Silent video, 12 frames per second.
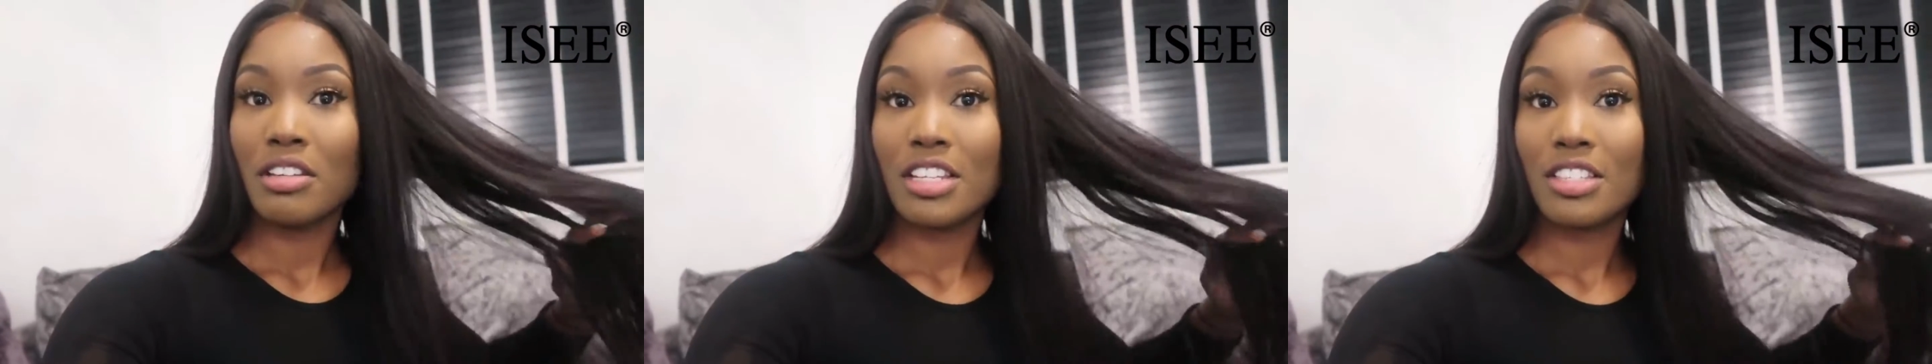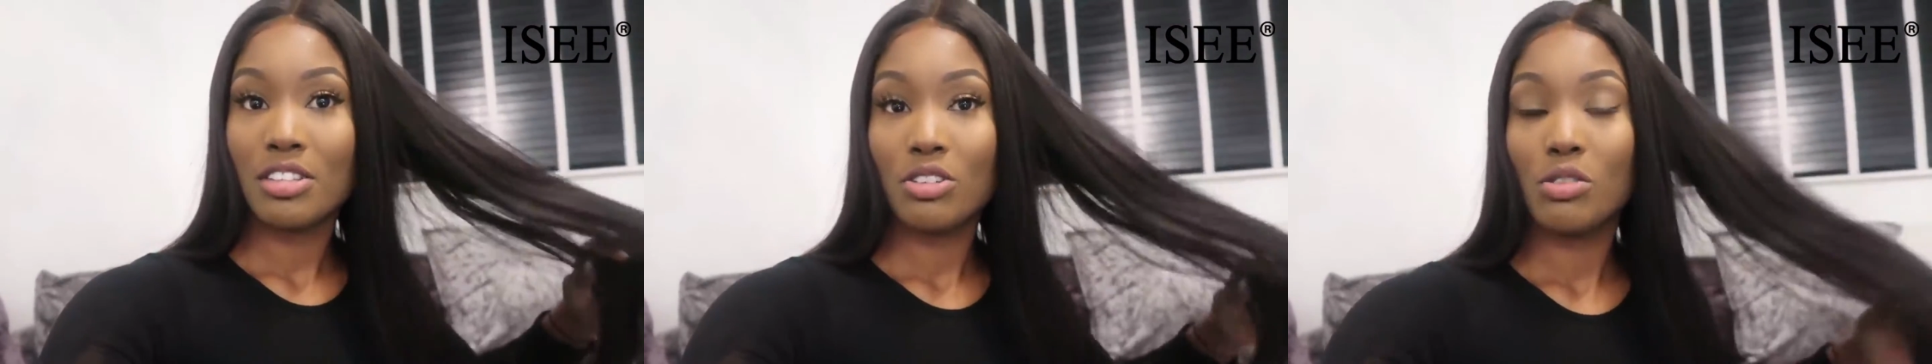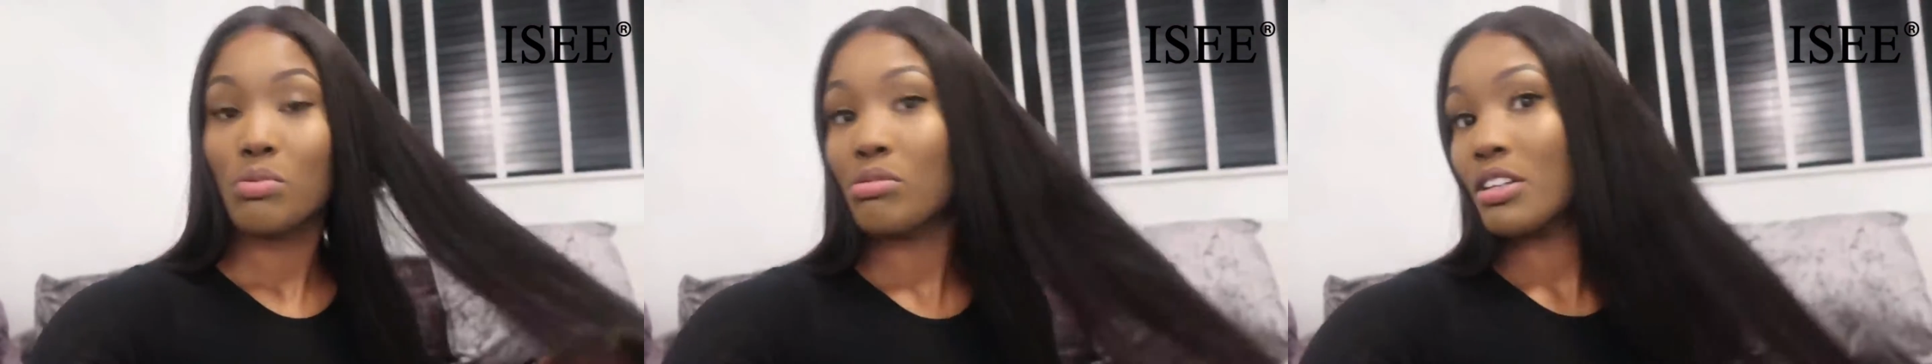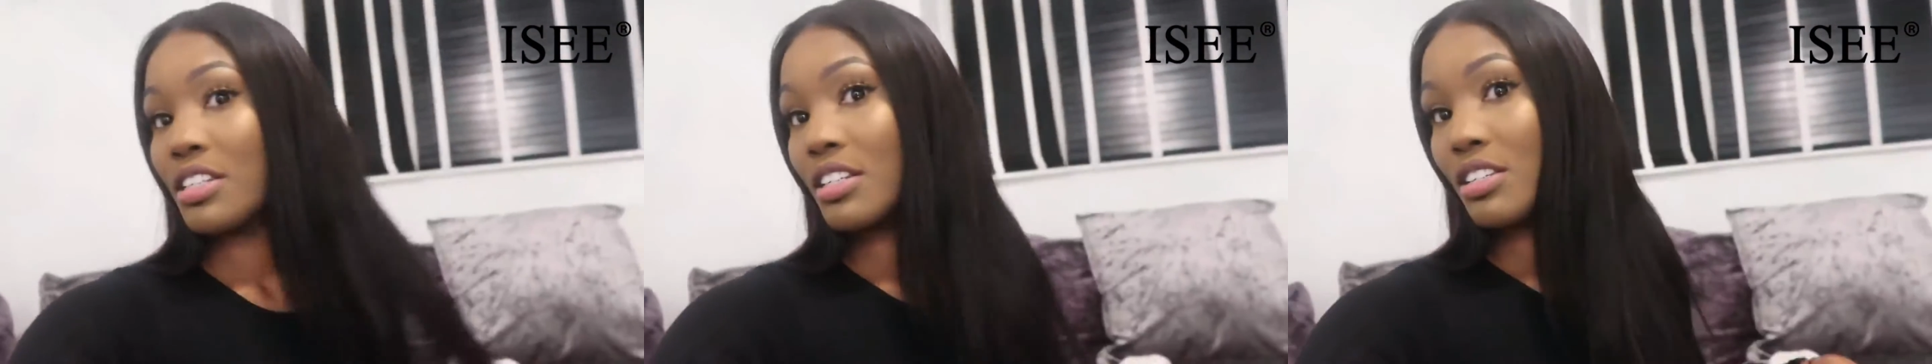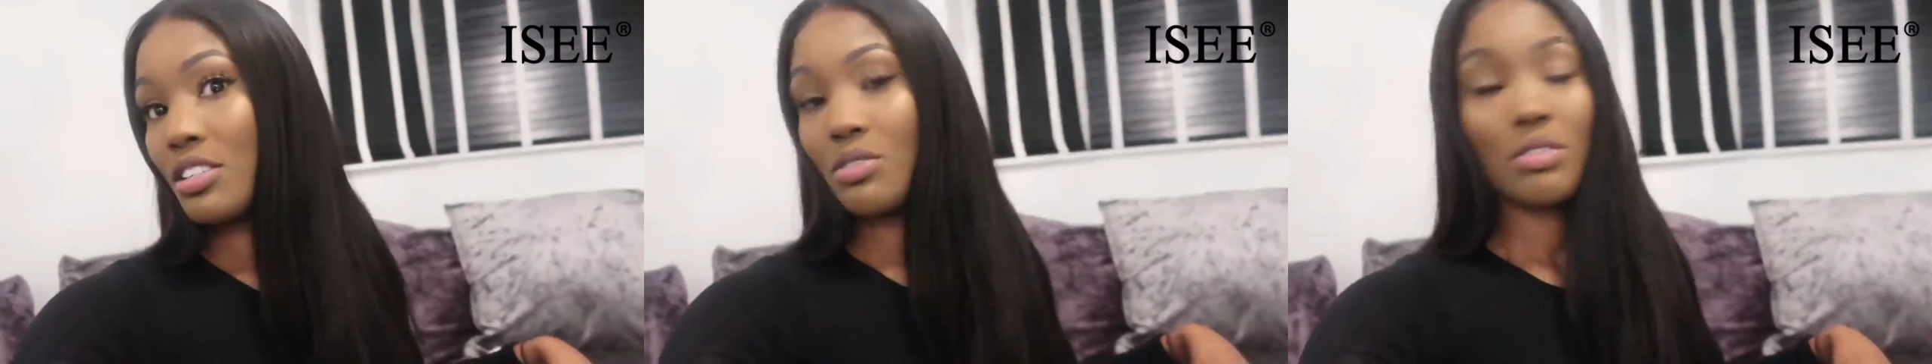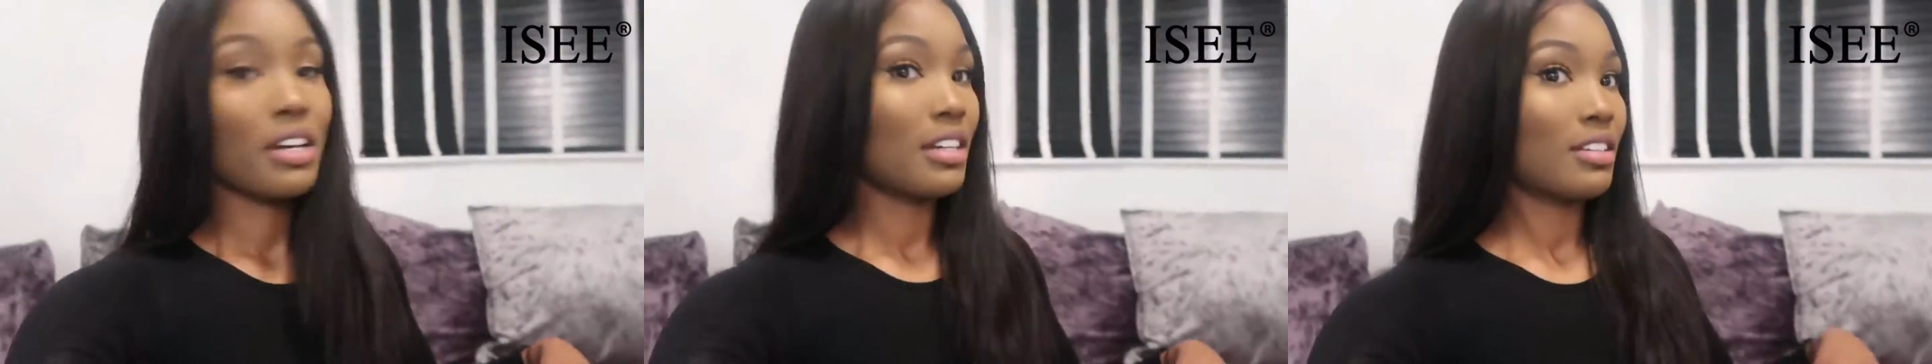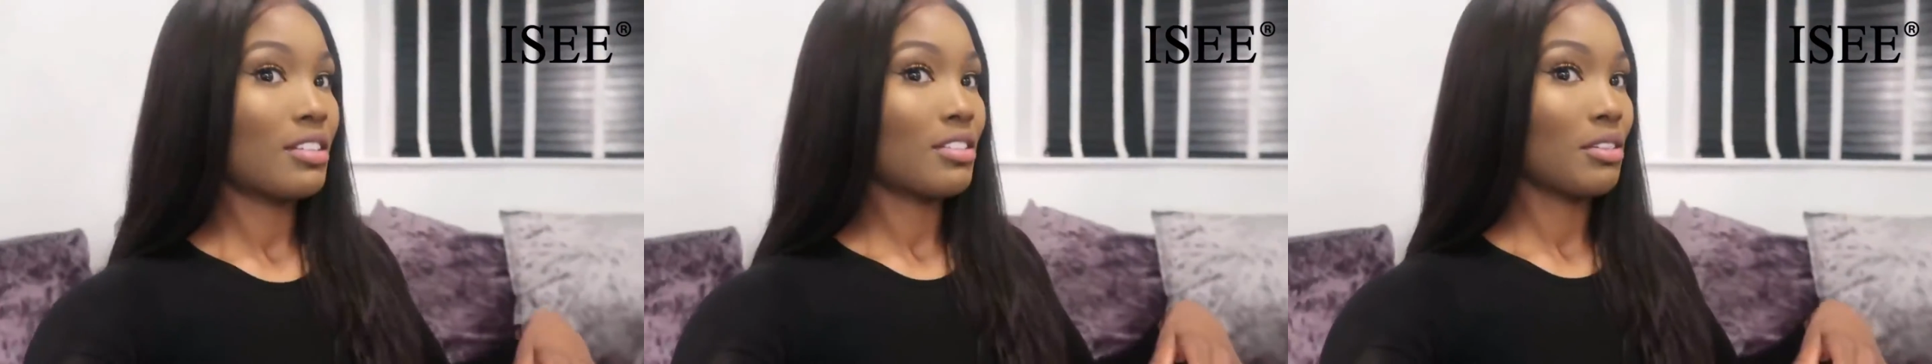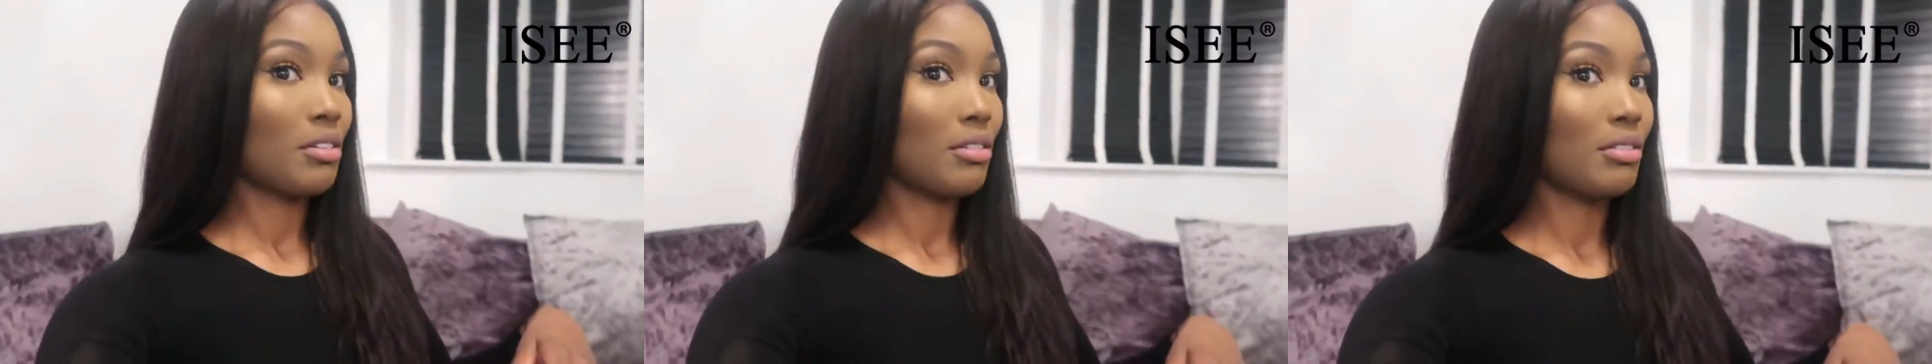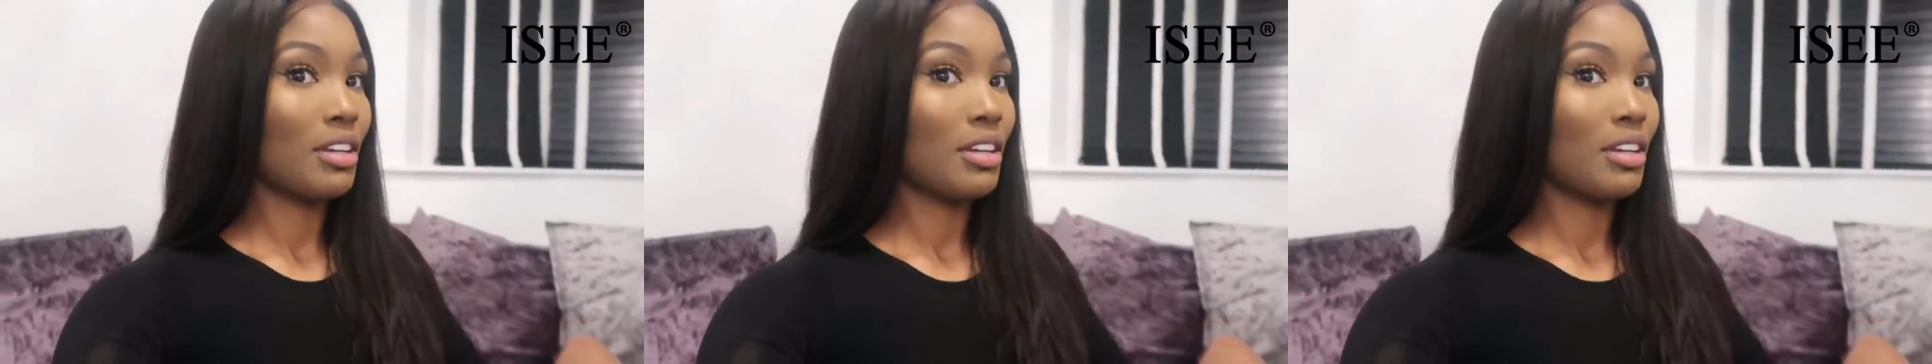it's still pretty straight so